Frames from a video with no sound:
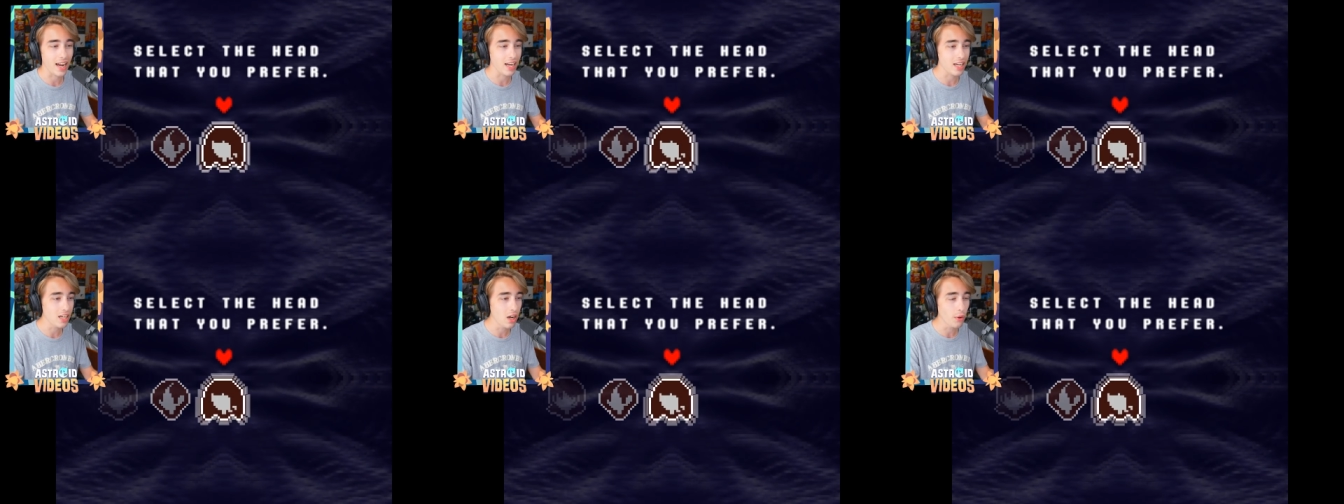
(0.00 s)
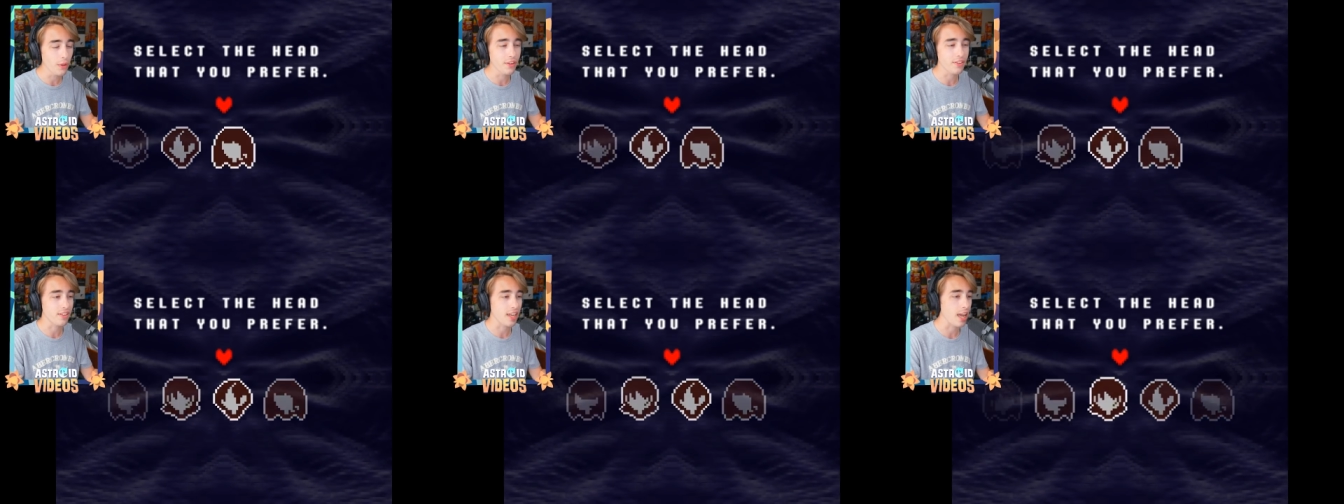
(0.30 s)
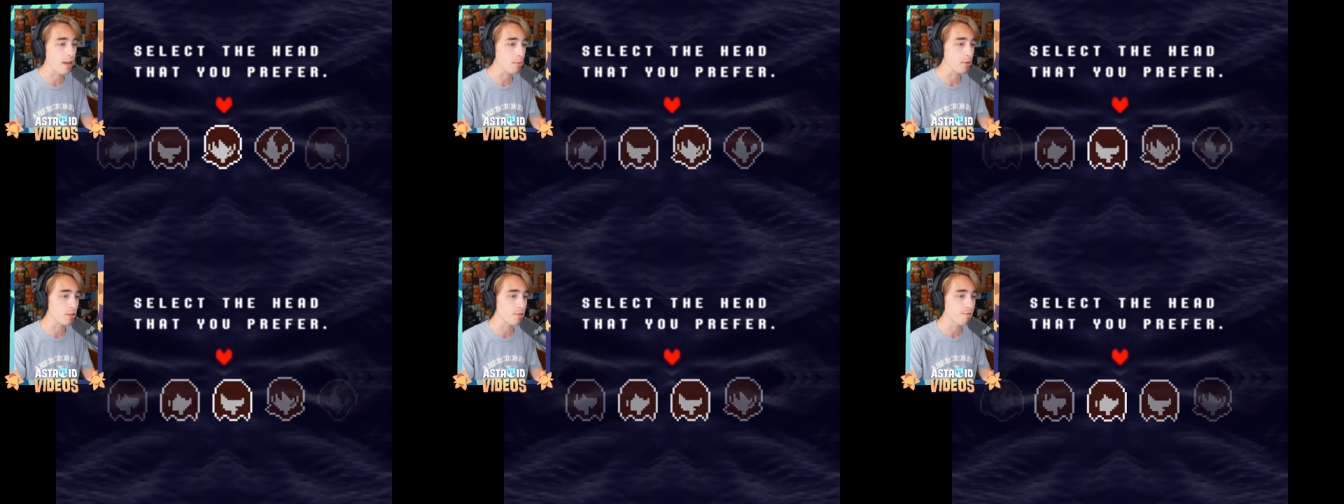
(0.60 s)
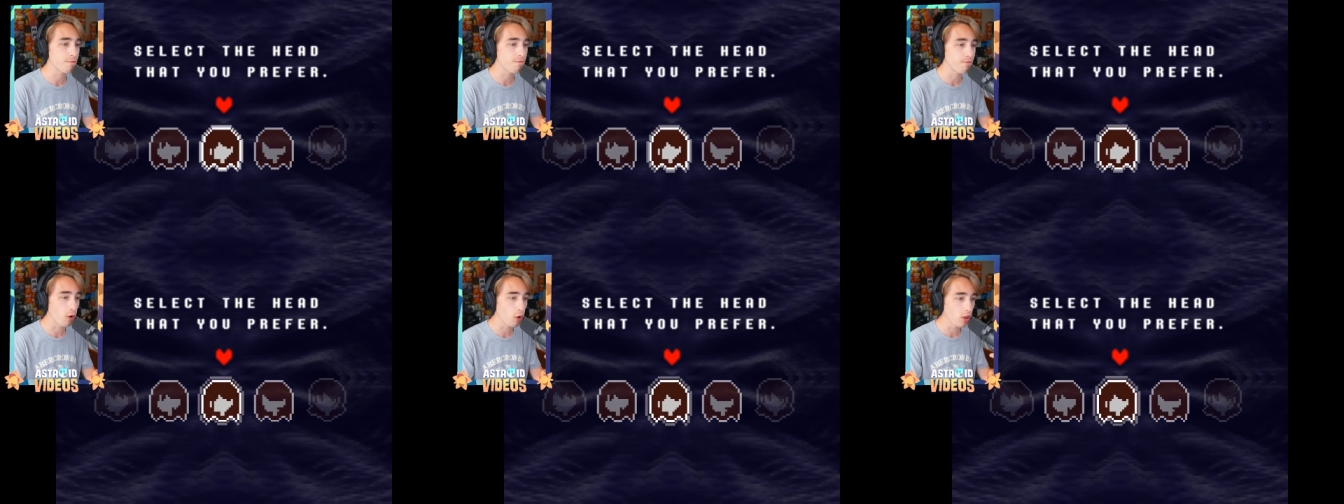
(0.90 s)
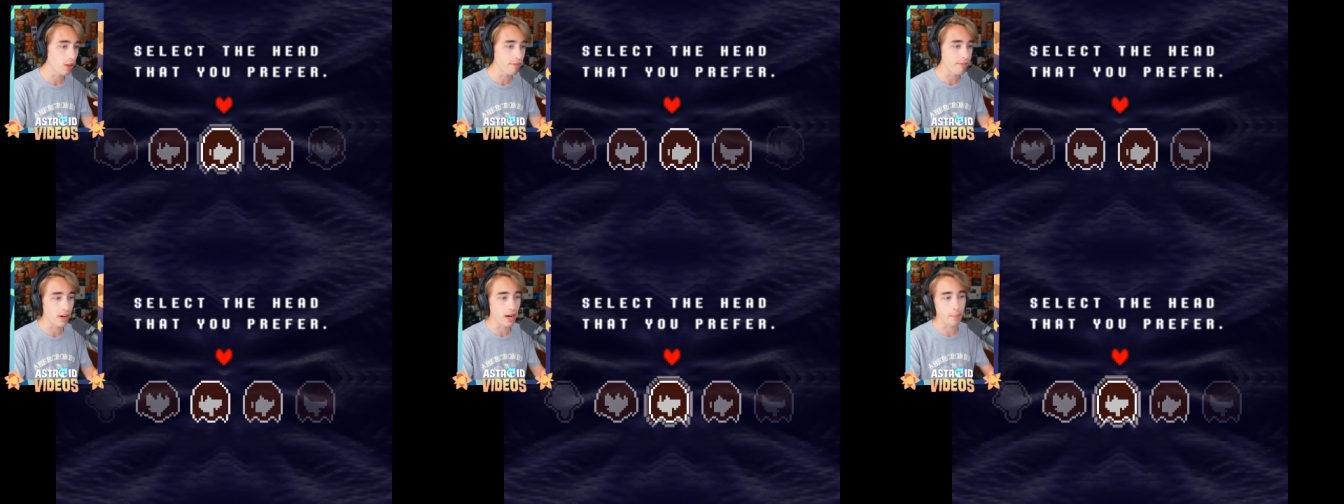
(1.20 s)
I know this game is
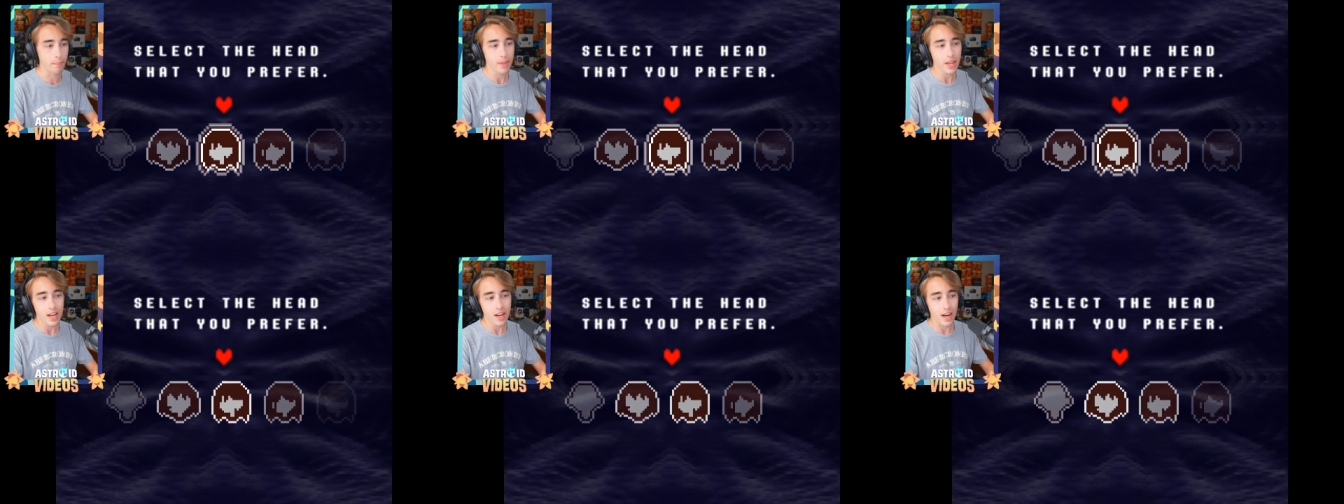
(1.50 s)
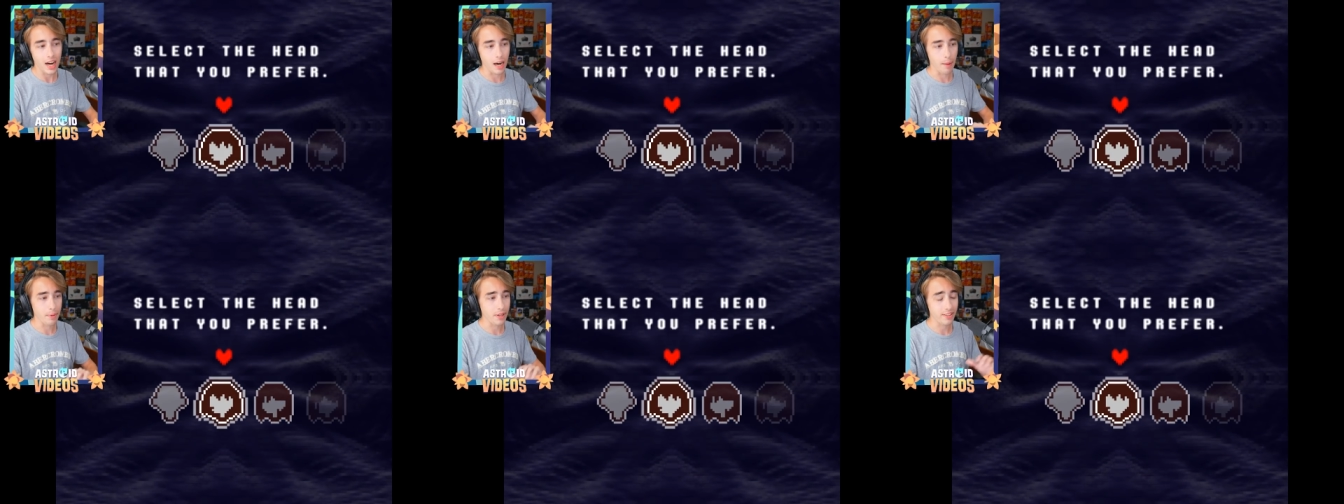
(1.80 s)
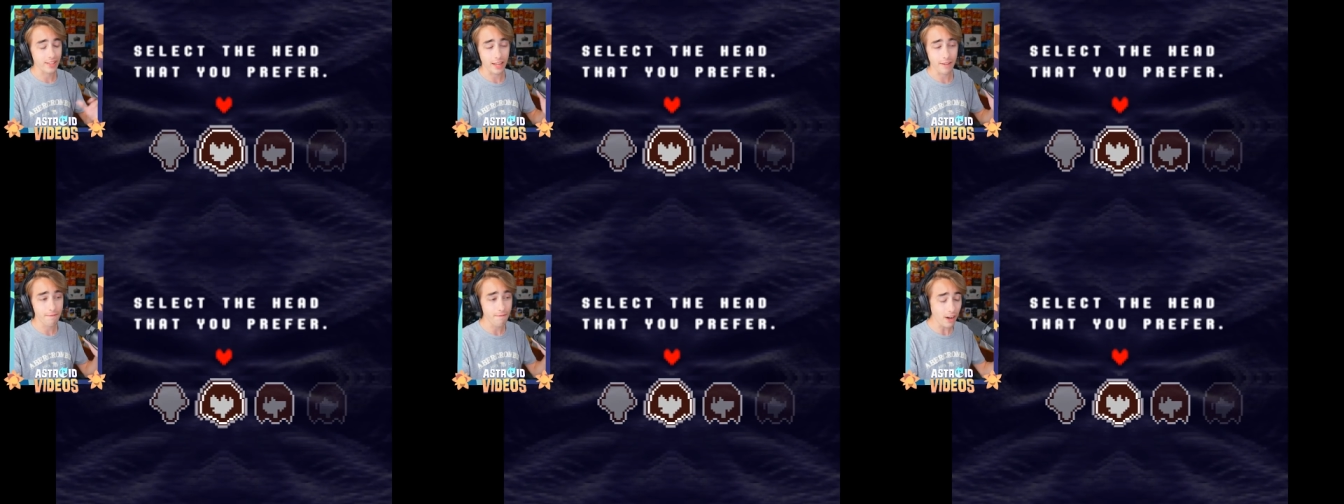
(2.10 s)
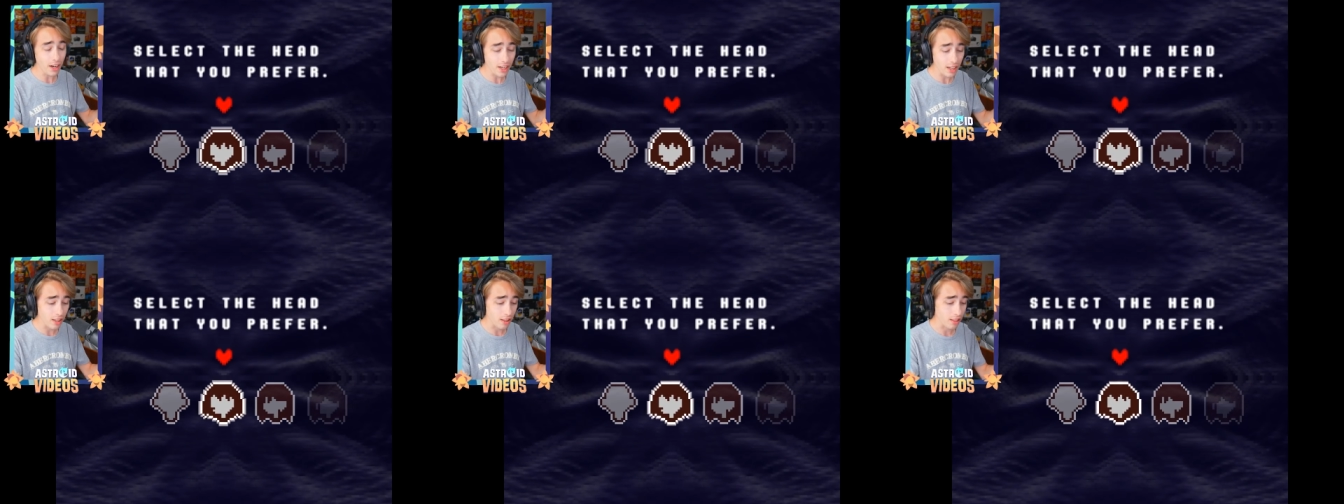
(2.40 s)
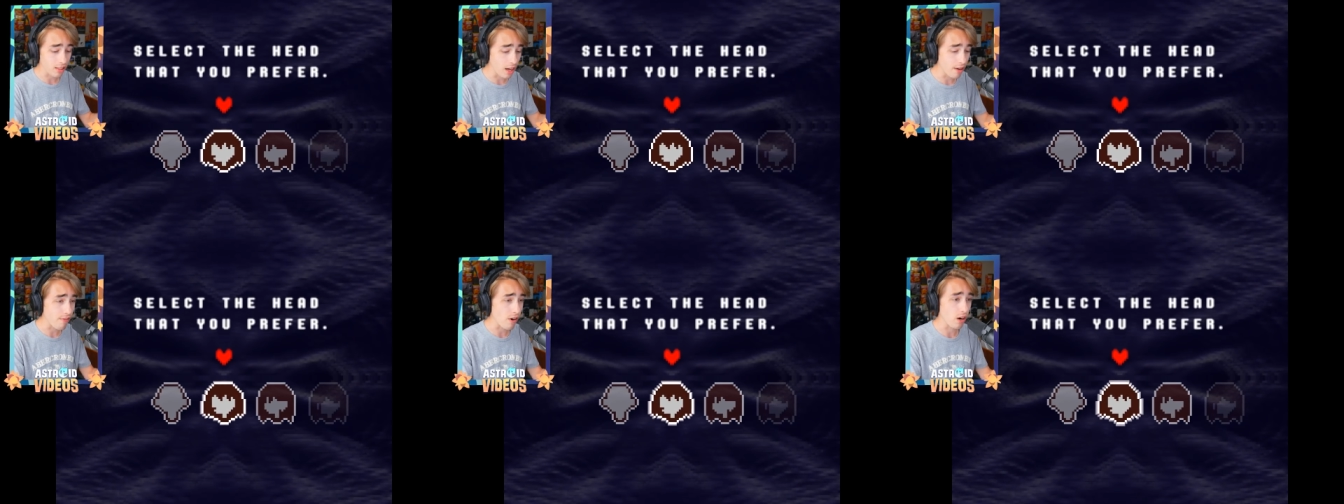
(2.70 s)
full of them uh, because I fucking
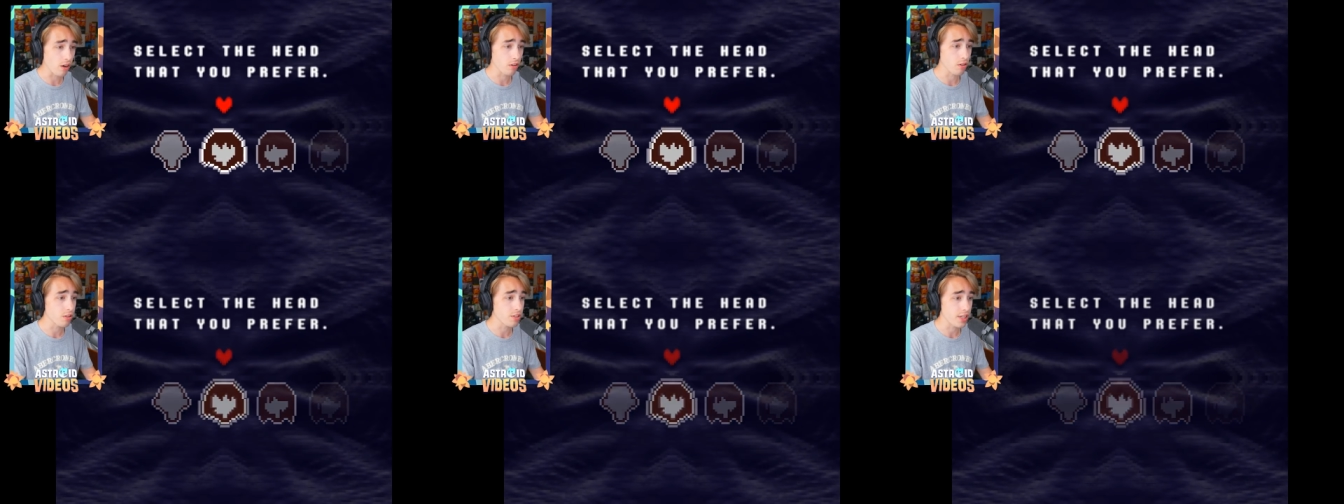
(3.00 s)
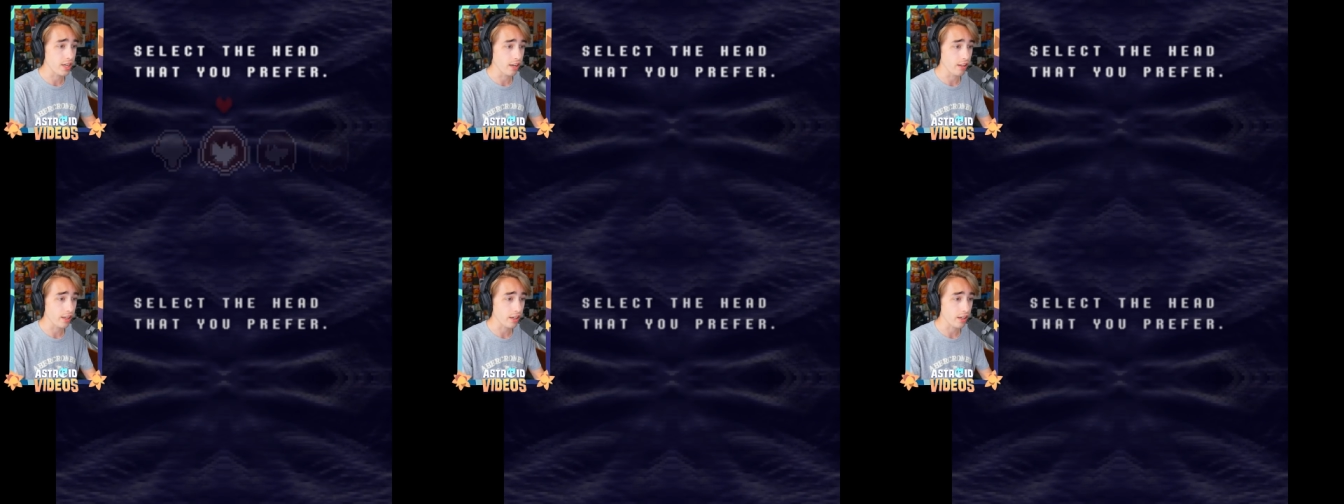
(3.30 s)
love Undertale.